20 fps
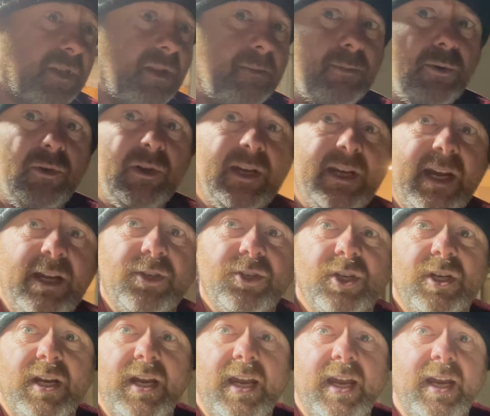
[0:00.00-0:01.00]
the marine
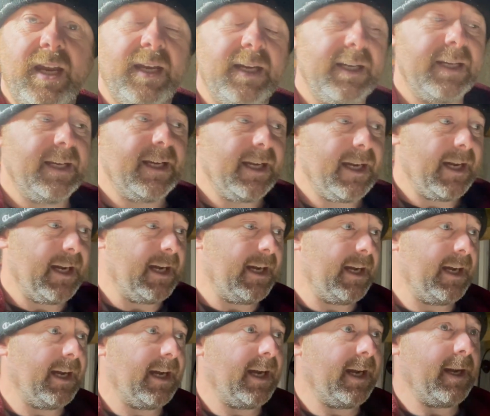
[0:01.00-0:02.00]
engineer.
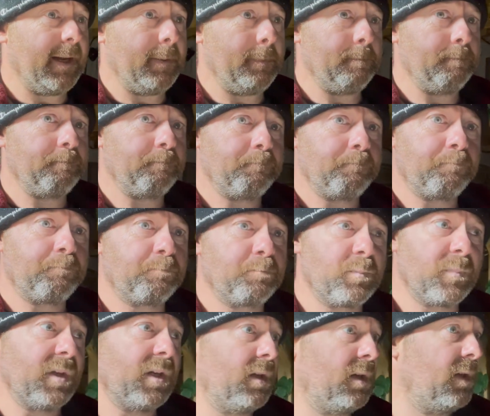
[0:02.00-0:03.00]
Been
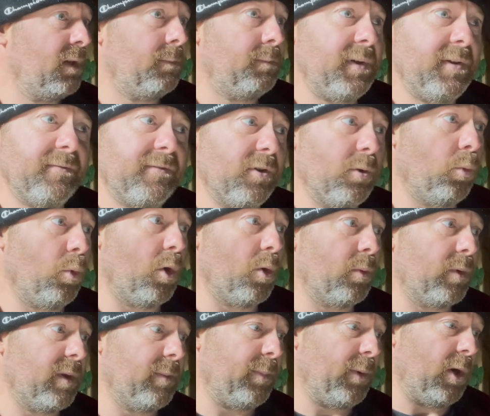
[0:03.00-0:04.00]
for a walk
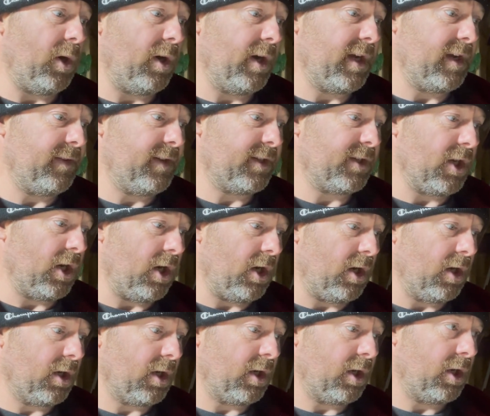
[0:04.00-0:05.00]
with the boy and the
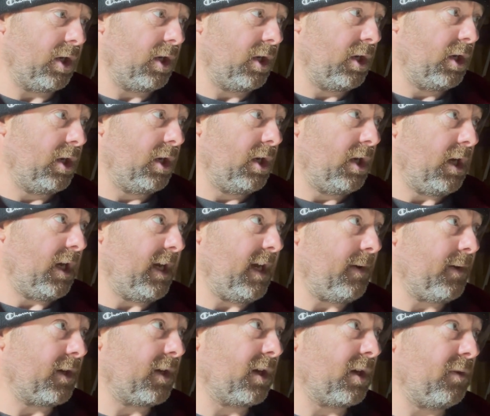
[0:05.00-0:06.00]
dog. Now
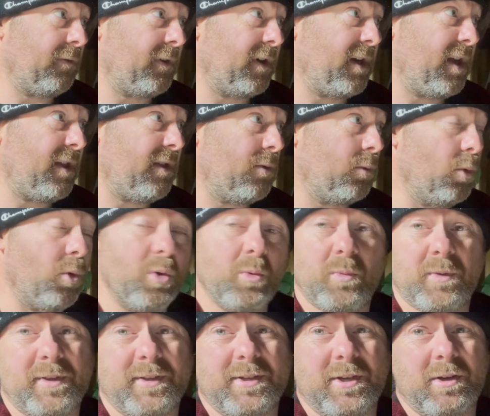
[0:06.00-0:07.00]
I've got to go for another walk
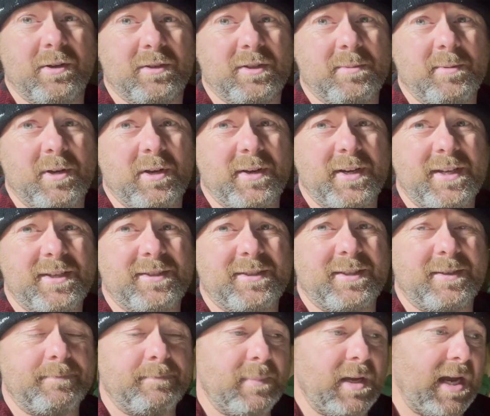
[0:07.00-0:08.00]
with the dog, to be honest.
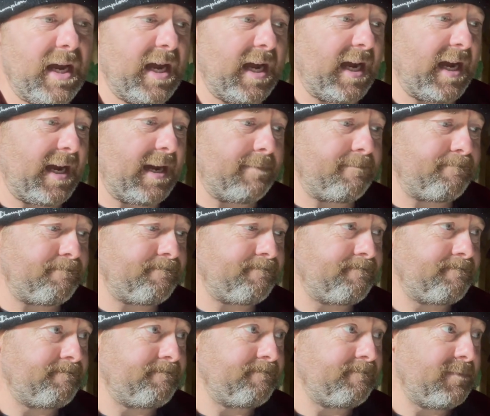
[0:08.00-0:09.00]

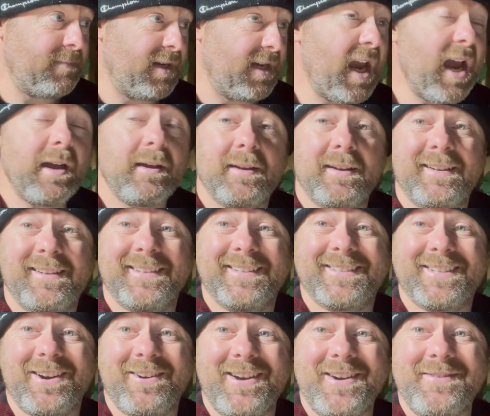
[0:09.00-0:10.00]
Yeah,
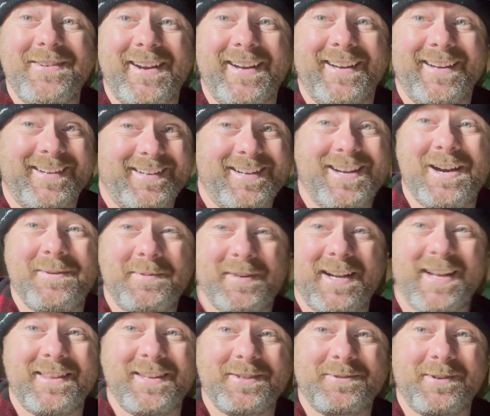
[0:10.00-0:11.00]
so anyway, hope you
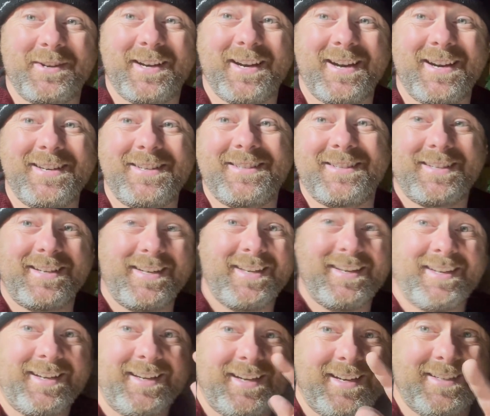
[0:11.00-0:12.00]
like this one, guys.
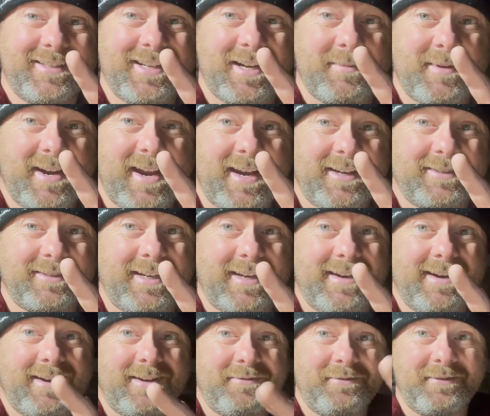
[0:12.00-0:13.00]
Until my next day
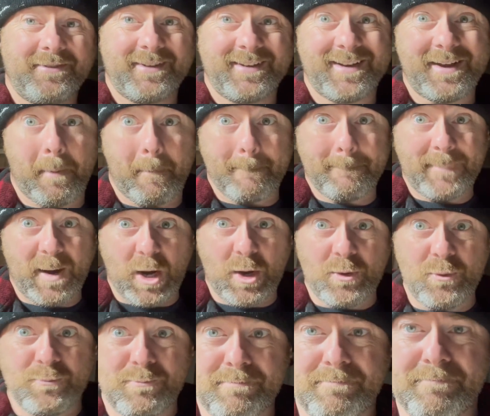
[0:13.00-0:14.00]
off, boom.